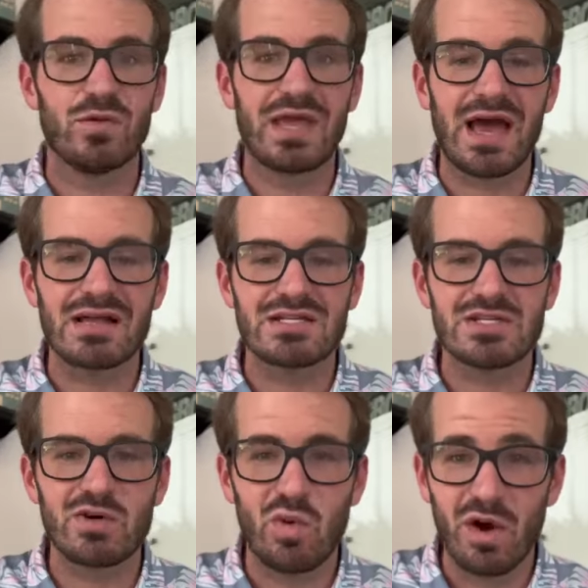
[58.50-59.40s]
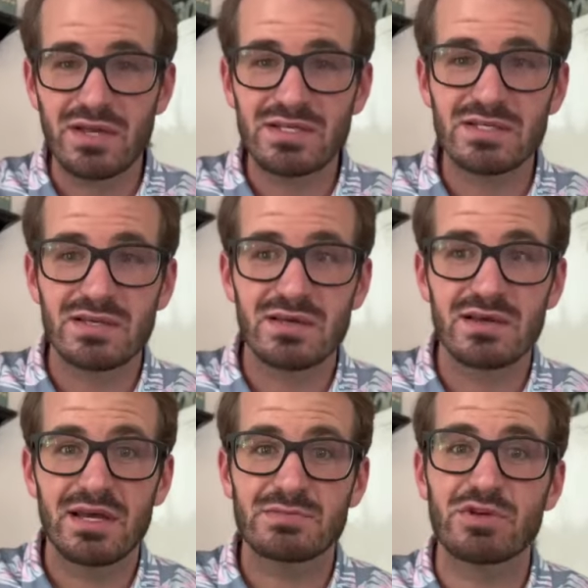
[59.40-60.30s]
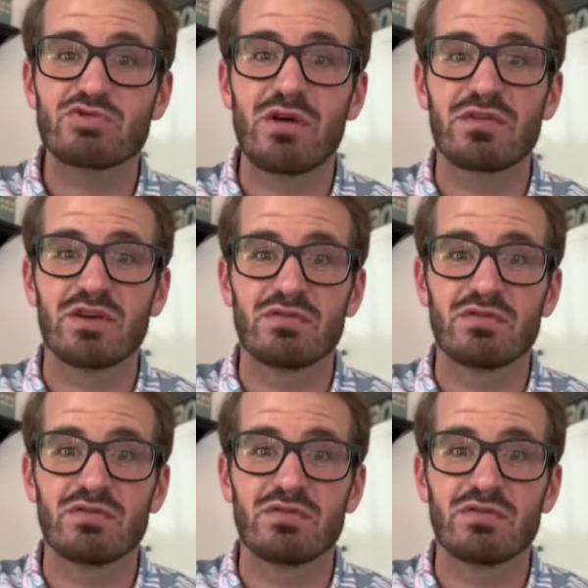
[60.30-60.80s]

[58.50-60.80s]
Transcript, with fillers: got twice as much revenue